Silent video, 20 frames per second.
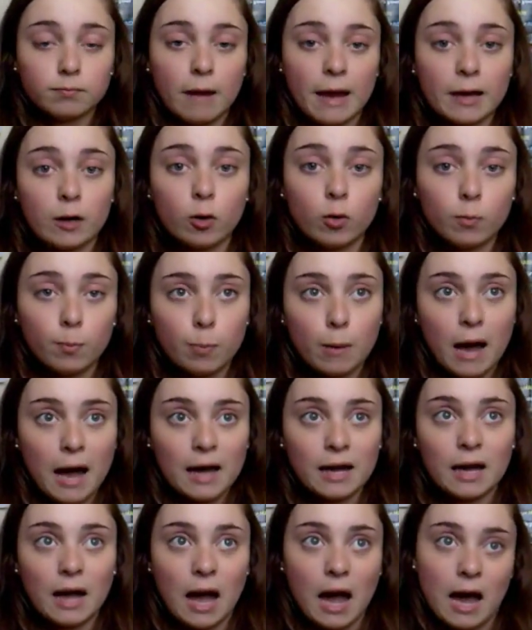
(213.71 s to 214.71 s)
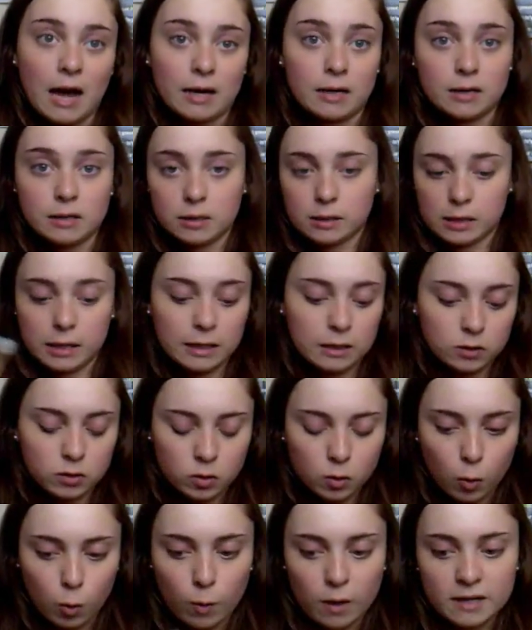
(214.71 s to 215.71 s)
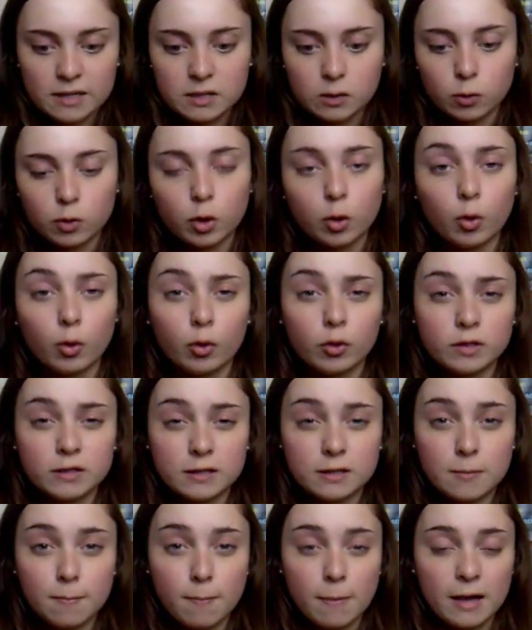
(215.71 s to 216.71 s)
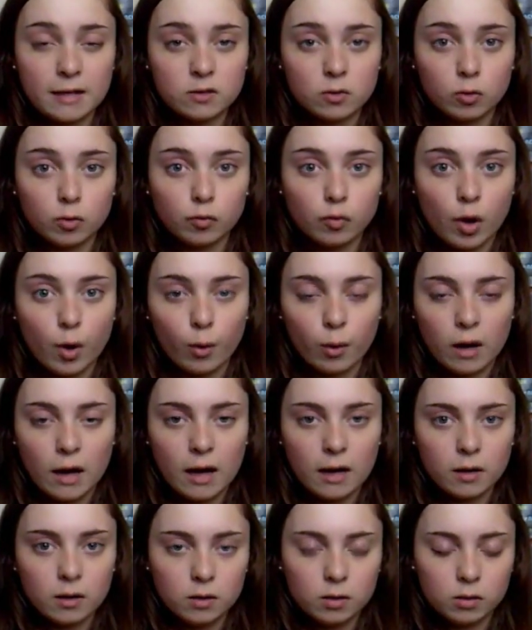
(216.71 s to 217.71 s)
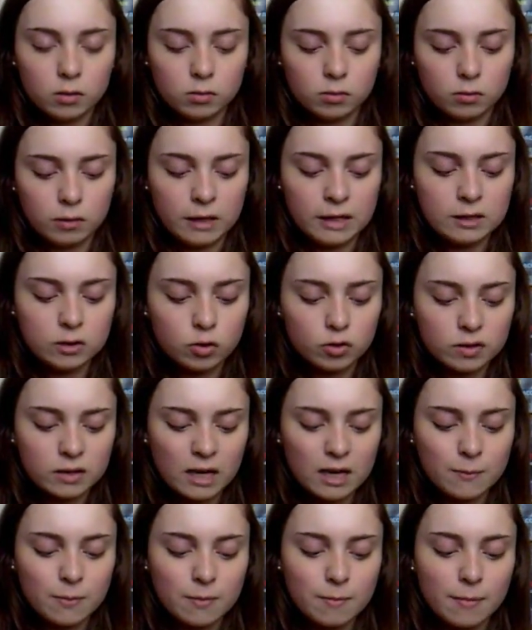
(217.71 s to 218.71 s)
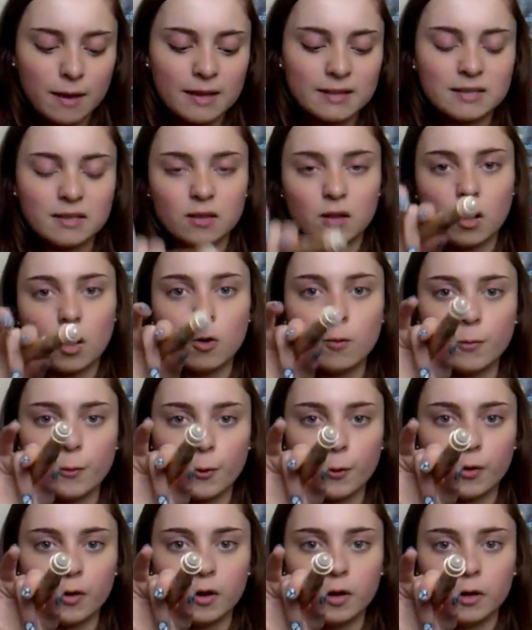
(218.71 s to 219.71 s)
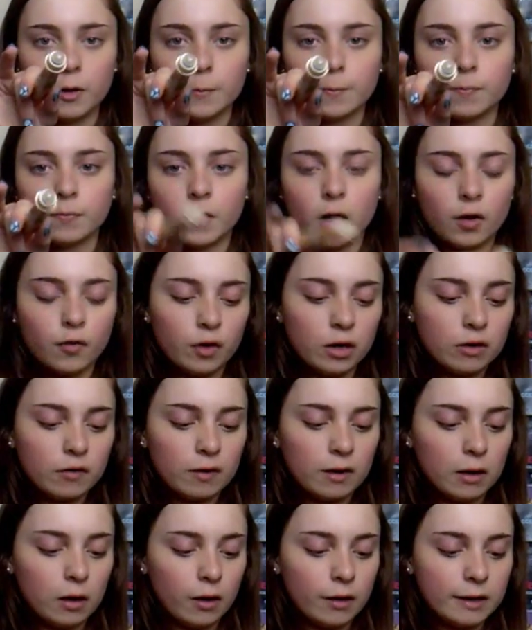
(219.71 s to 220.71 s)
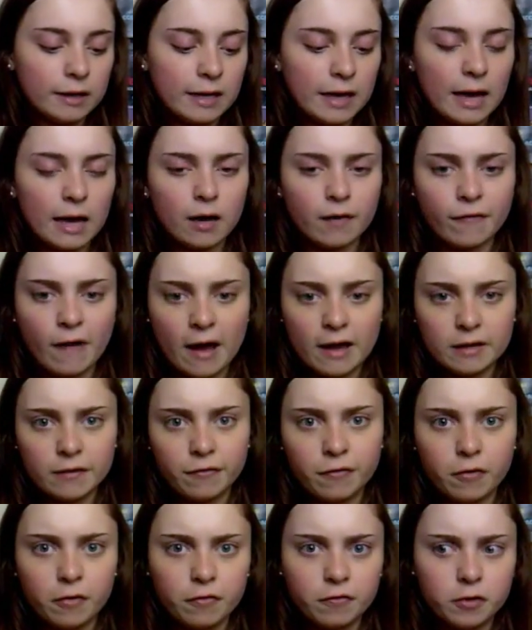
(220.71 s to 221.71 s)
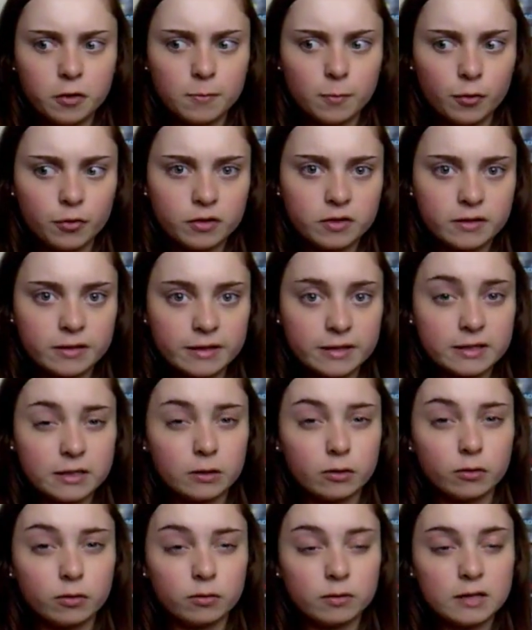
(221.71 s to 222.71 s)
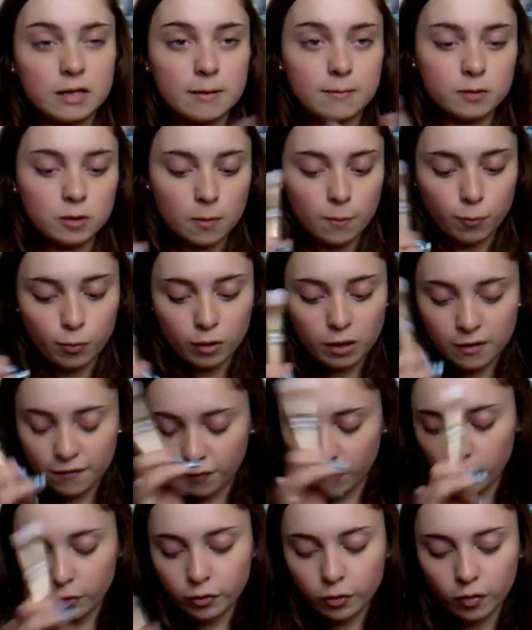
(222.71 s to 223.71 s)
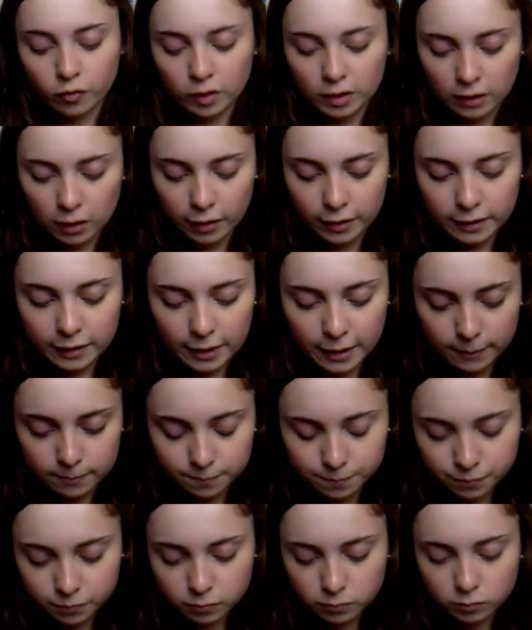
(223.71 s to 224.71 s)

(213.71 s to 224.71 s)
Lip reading: makeup bag, and it's always still cool because it's a metal roller. It does get a bit messy though, but I really, really like it, and I've had it for a few months and it still seems pretty full, so I really like it.